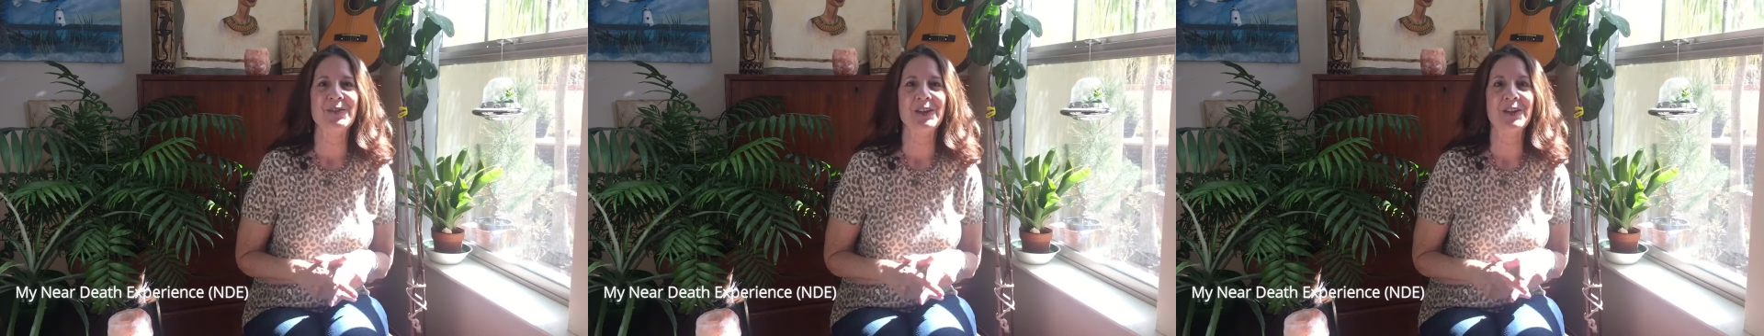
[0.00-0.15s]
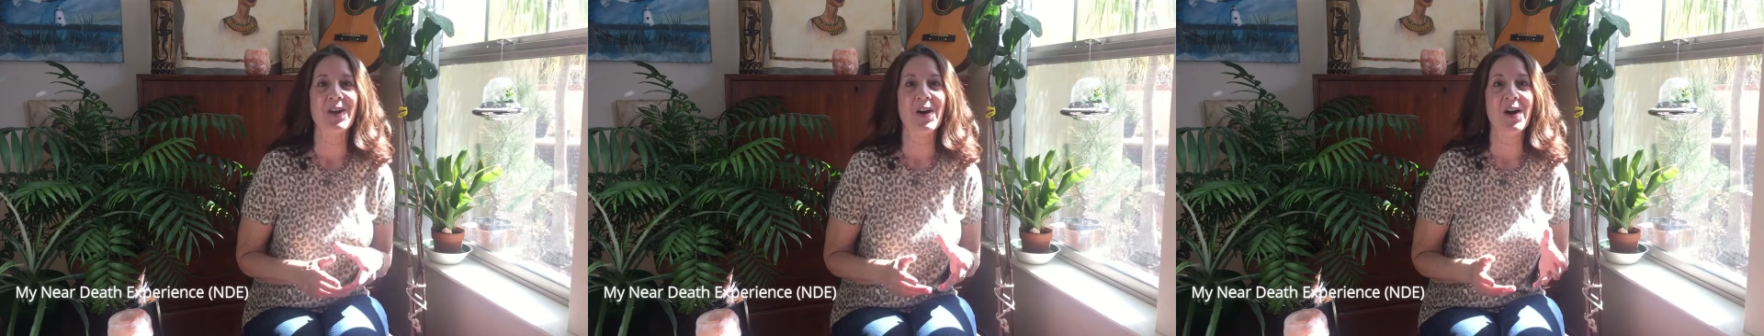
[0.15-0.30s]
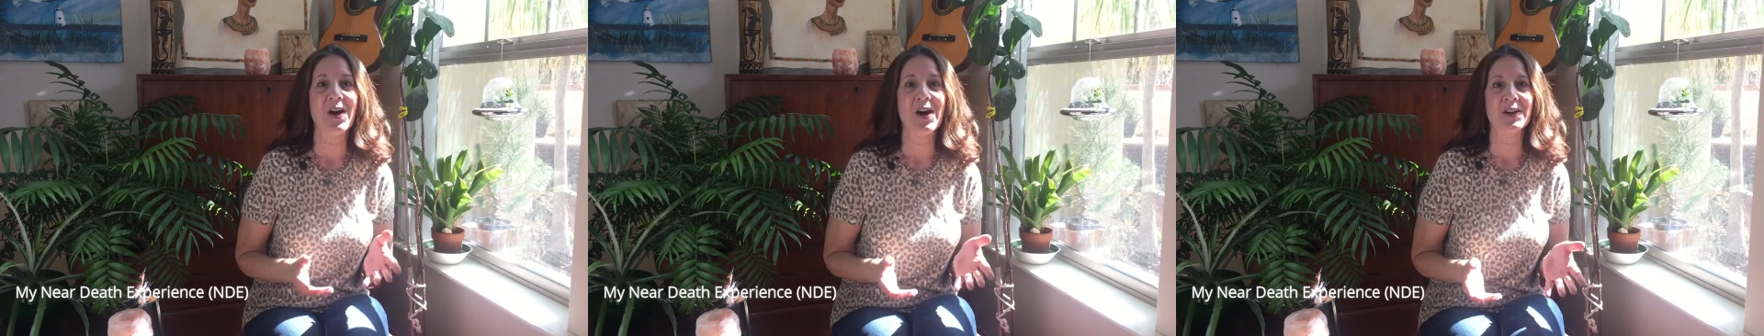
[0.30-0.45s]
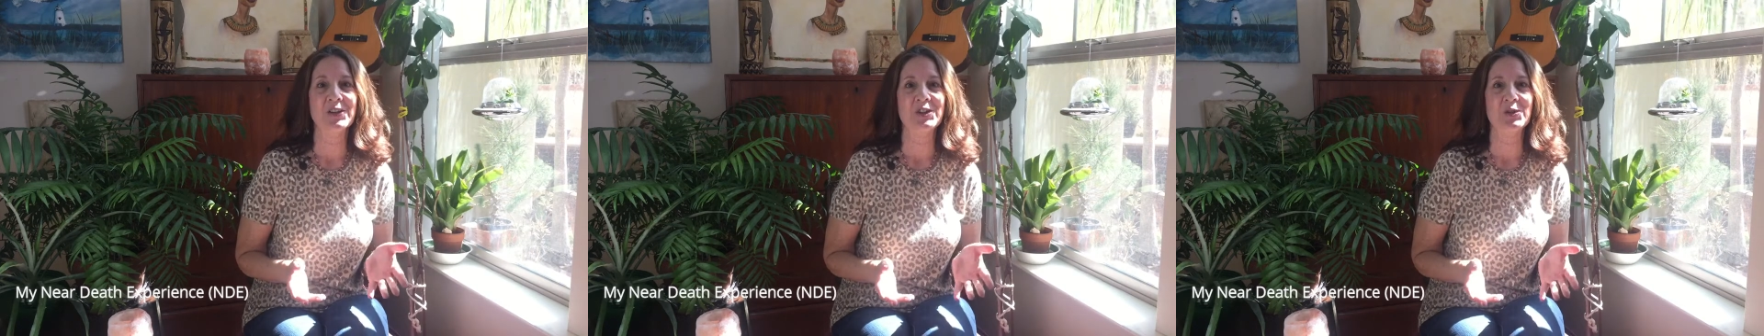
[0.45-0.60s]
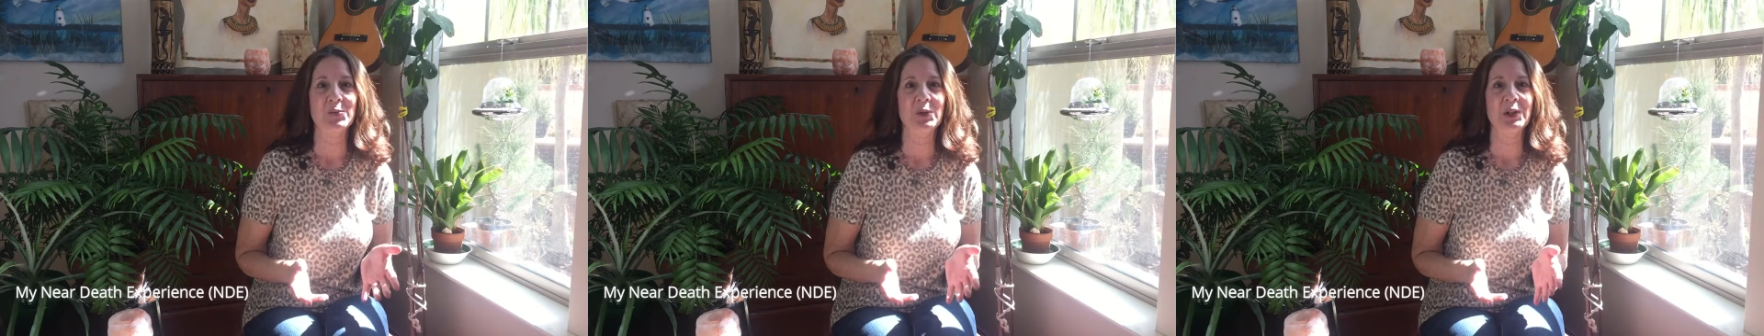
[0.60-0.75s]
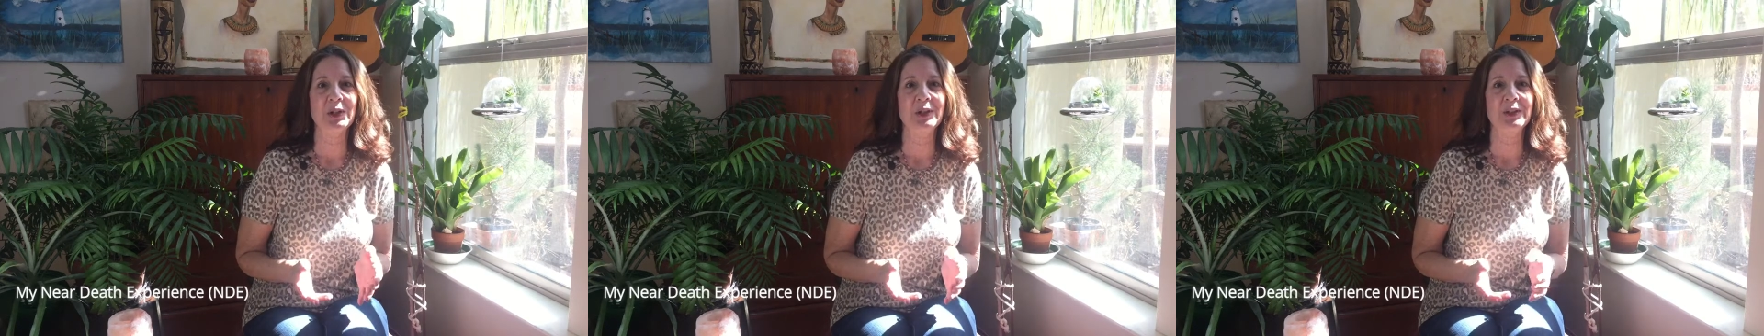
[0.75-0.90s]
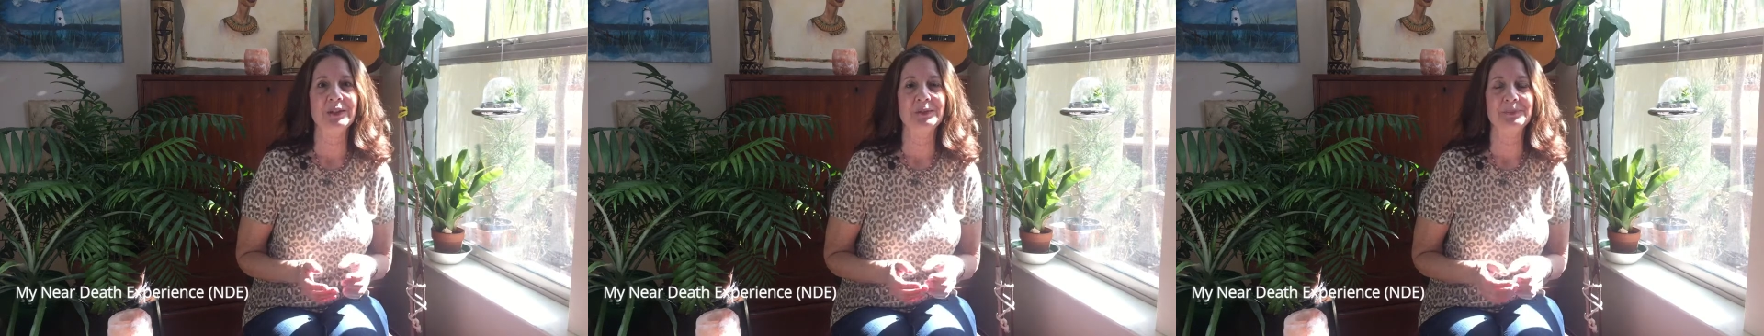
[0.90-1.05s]
in a
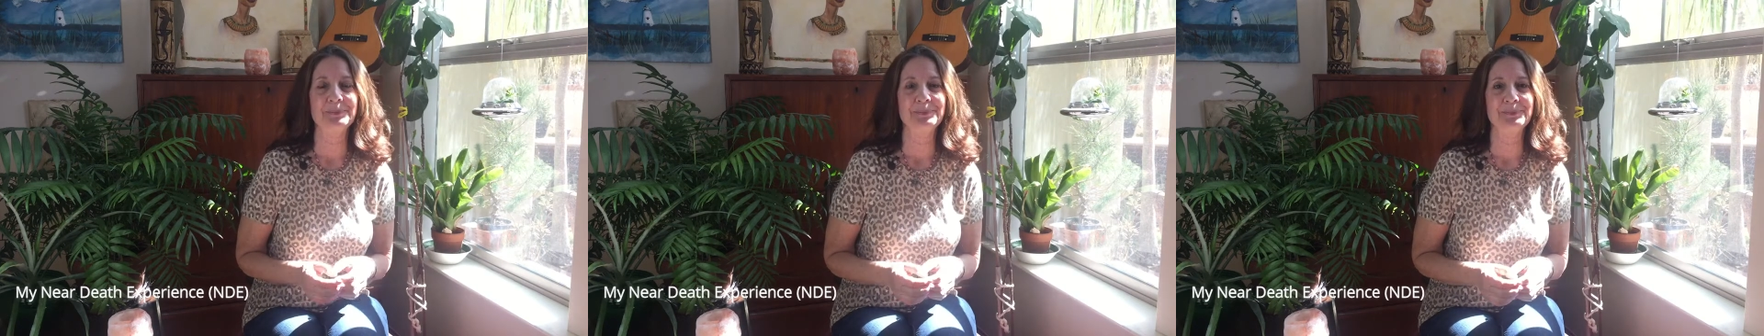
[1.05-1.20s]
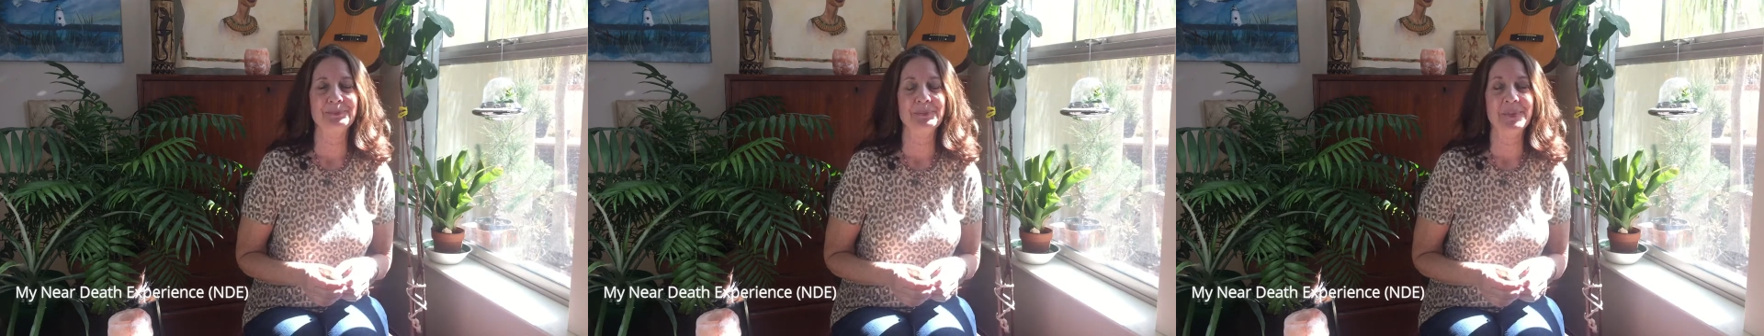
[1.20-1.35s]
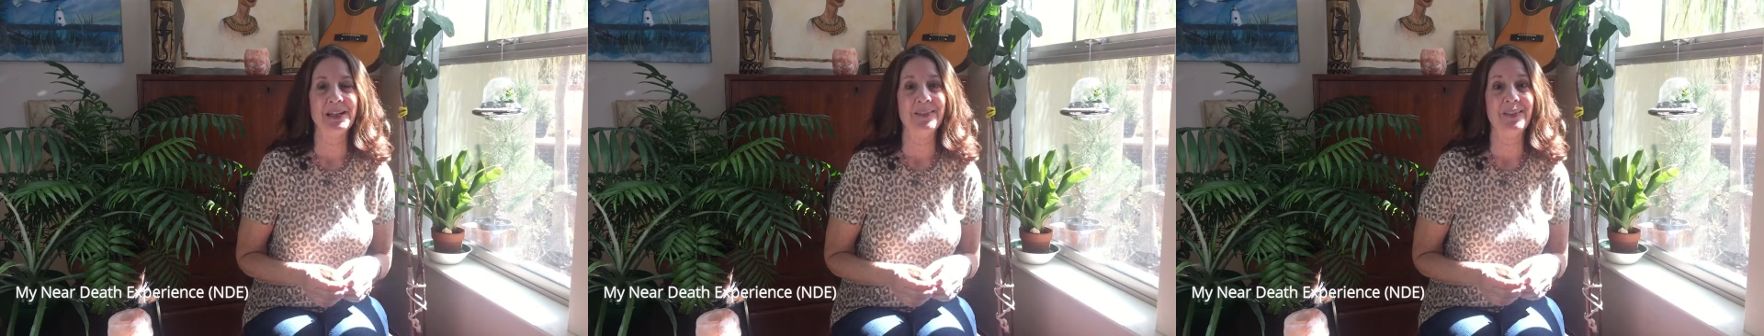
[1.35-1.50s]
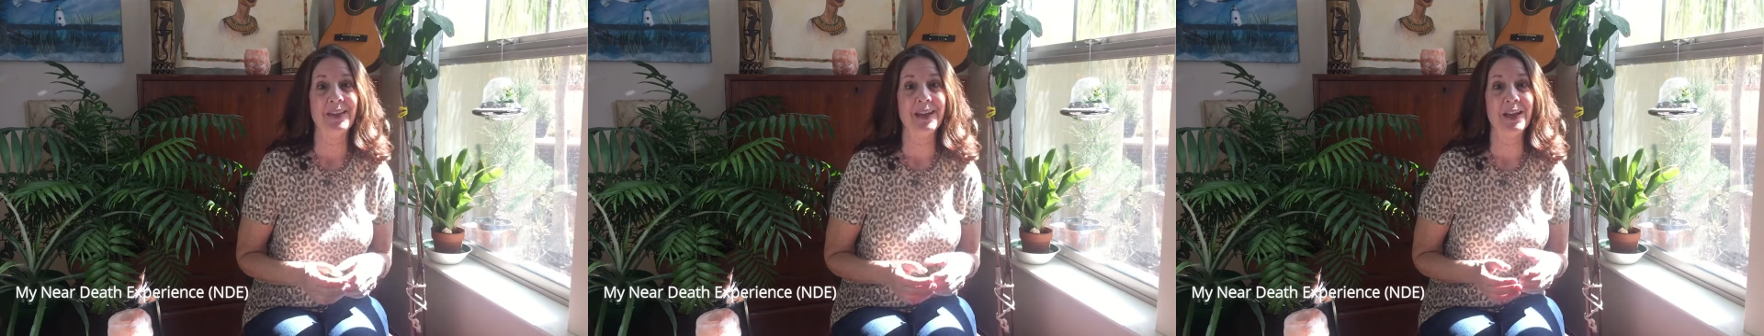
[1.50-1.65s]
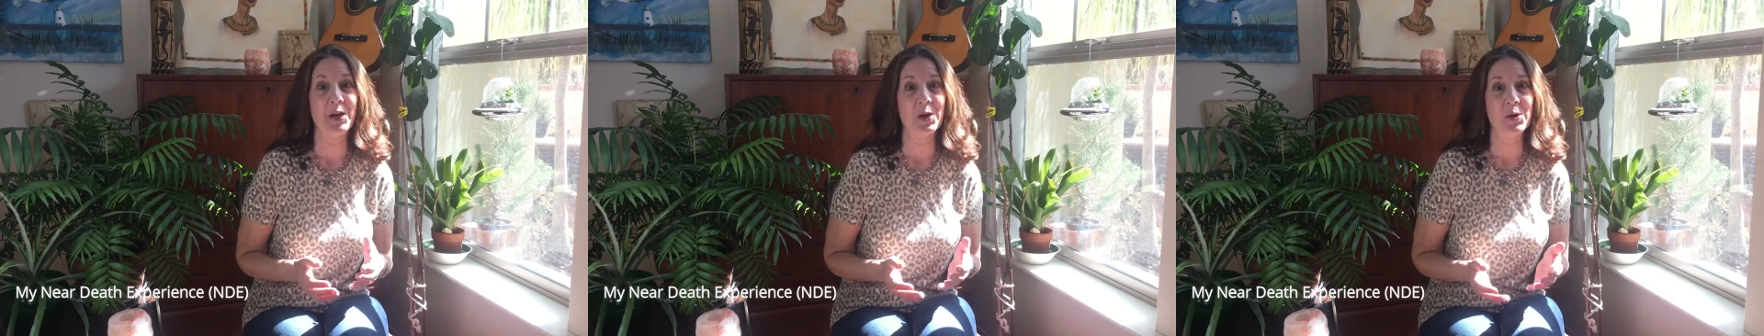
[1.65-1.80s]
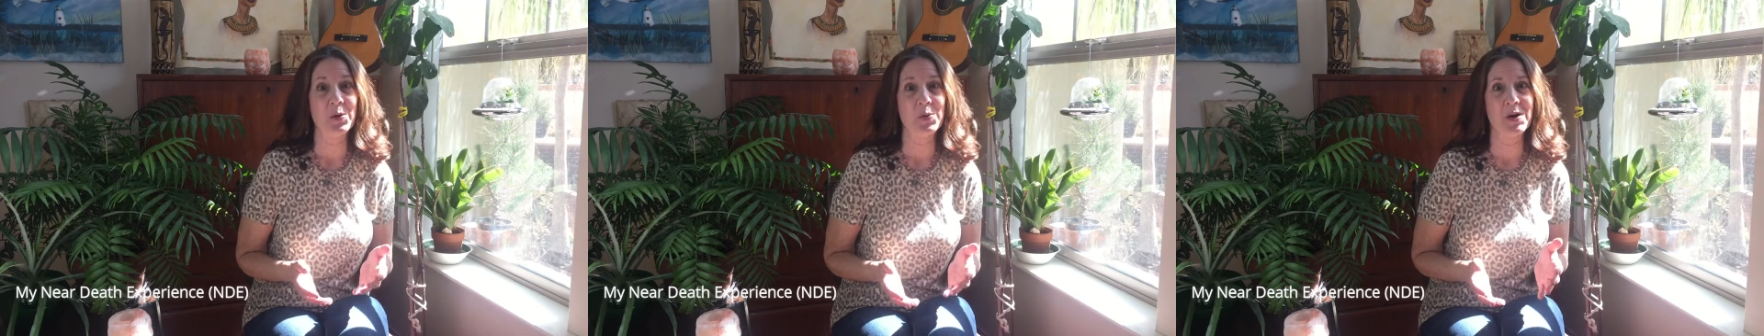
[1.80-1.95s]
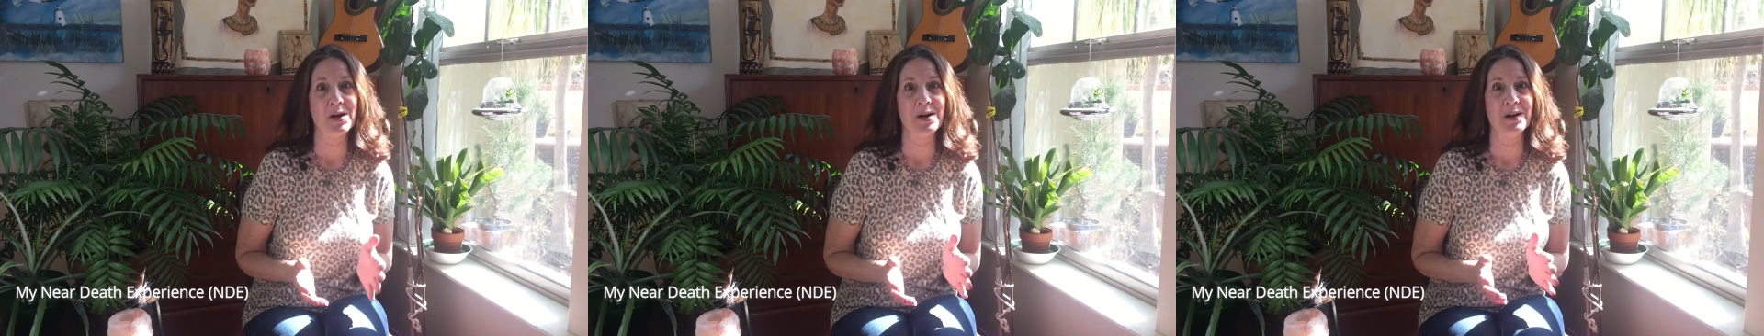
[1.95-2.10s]
hospital in the
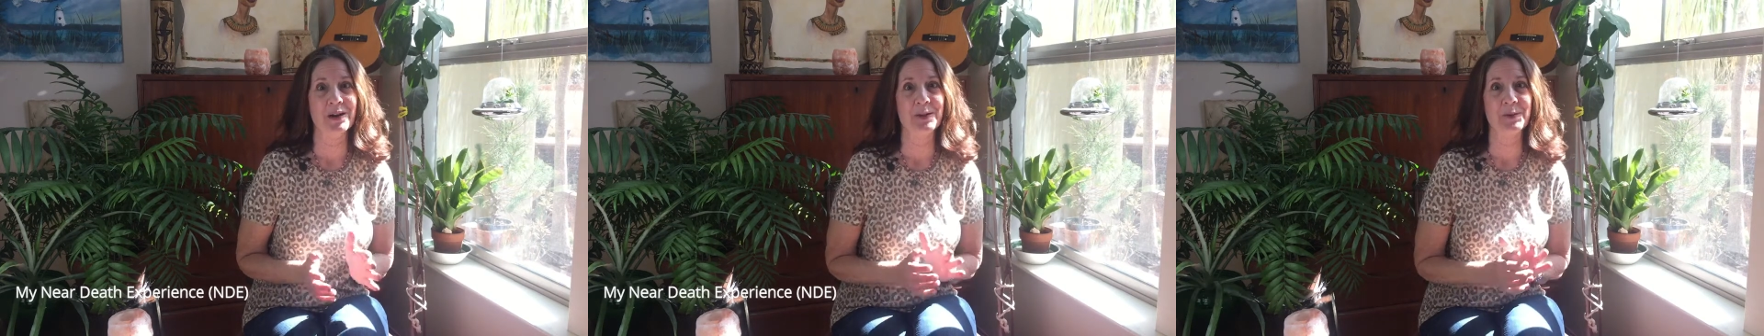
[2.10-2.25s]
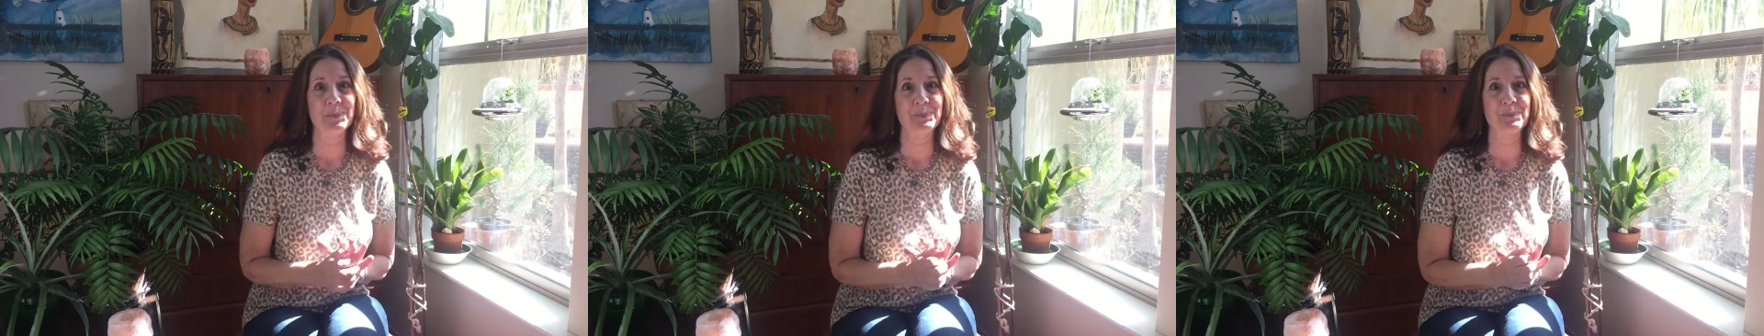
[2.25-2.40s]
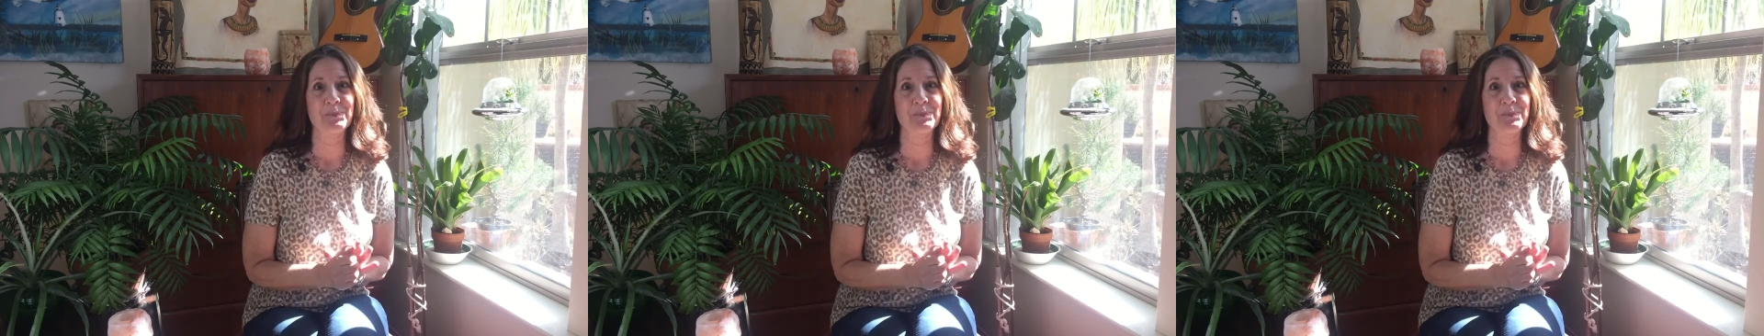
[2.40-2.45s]
OR